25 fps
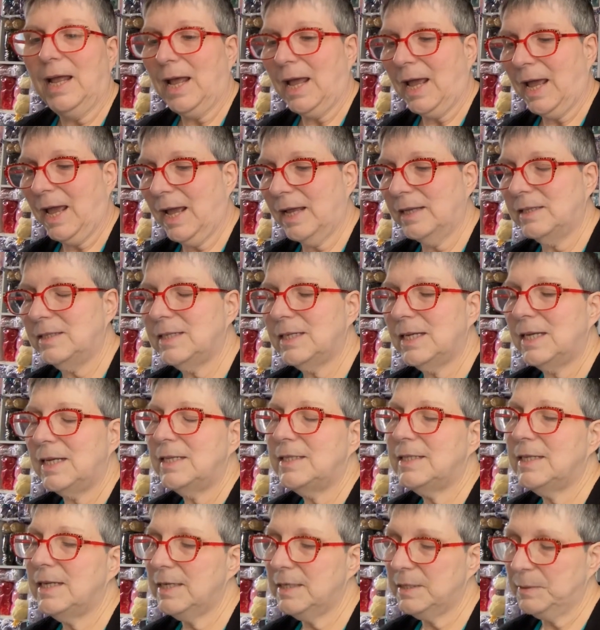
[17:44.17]
And
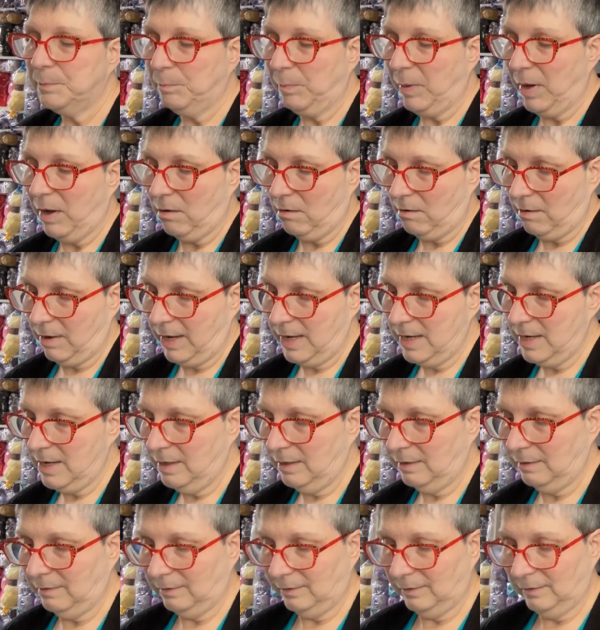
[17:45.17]
it is by
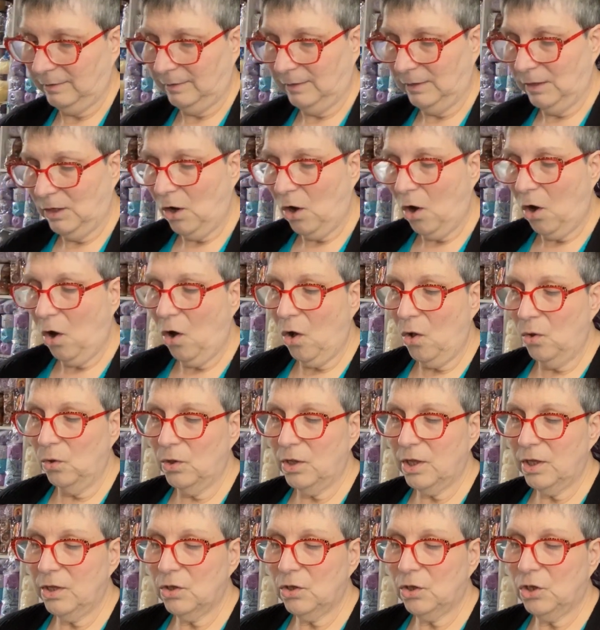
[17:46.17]

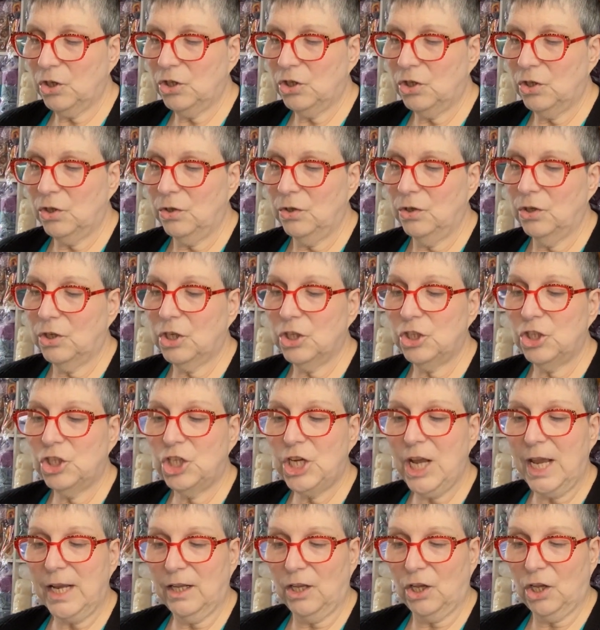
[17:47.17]
Olga
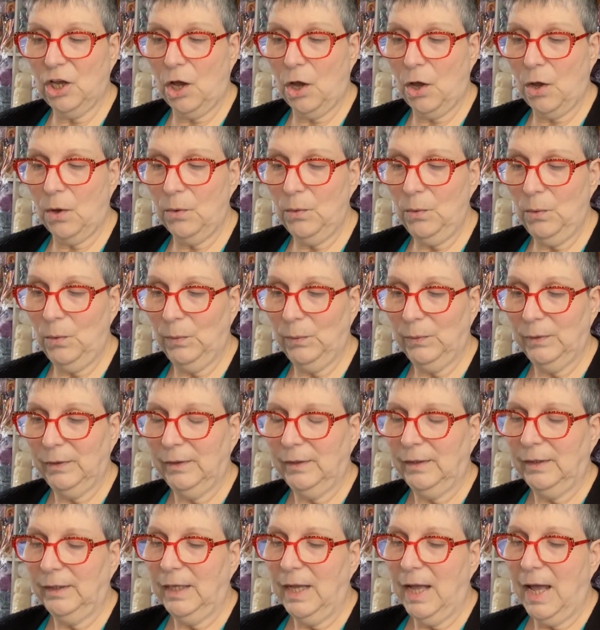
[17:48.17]
Kurchenko
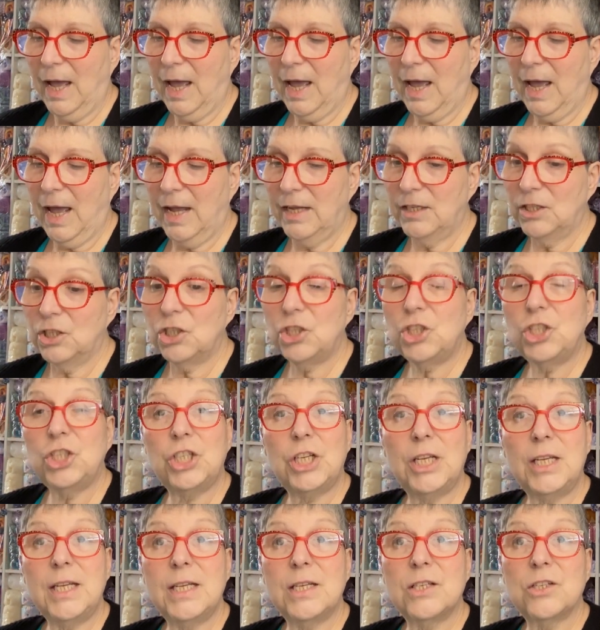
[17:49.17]
and
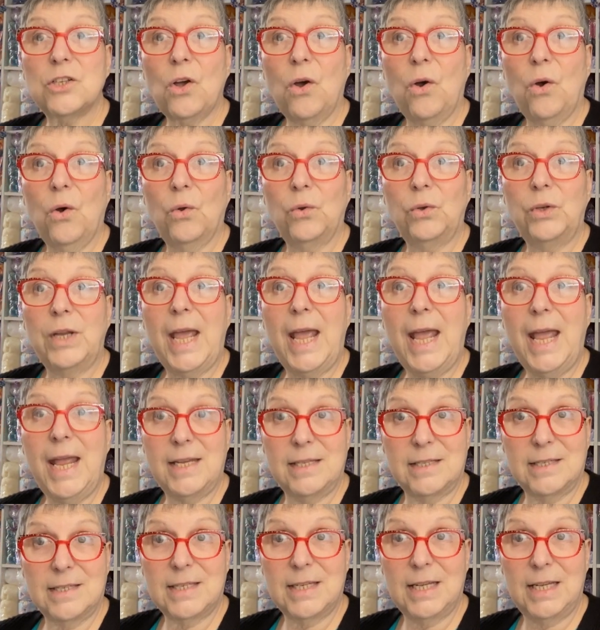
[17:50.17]
she is on
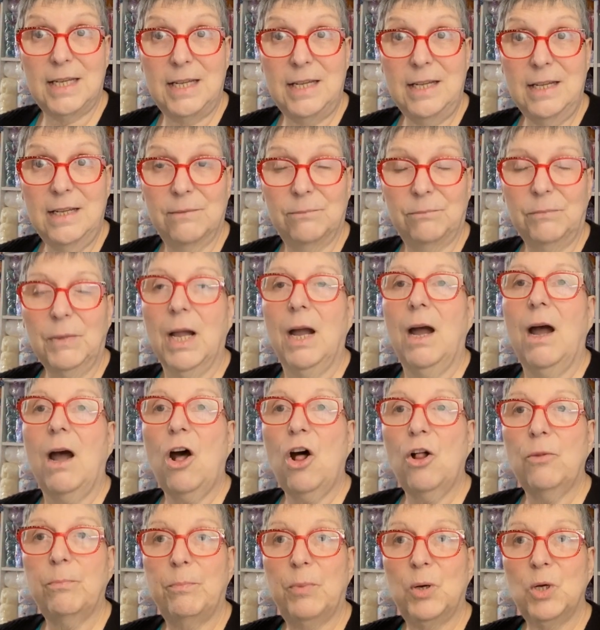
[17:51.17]
Etsy.
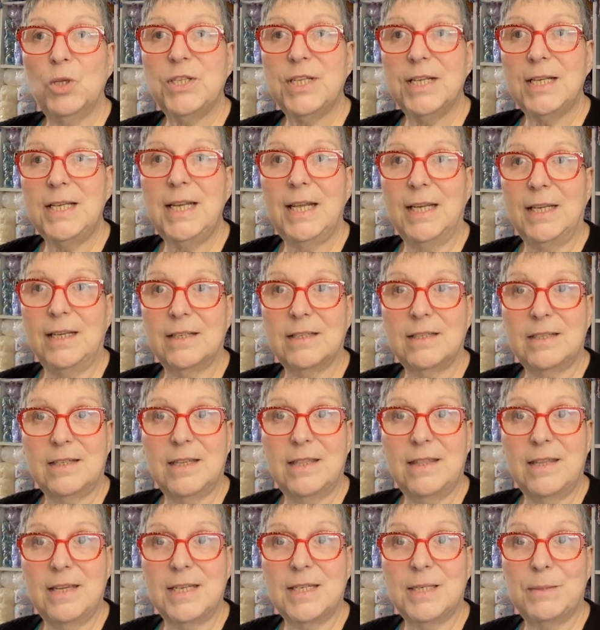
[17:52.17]
I'll put a link to
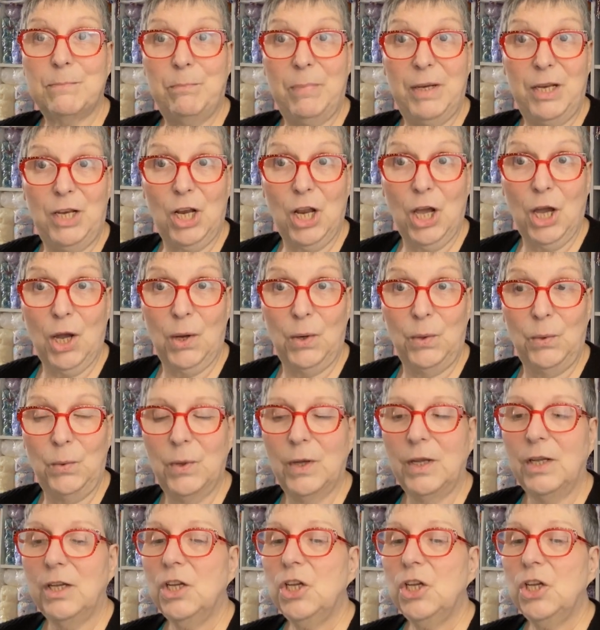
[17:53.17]
this below.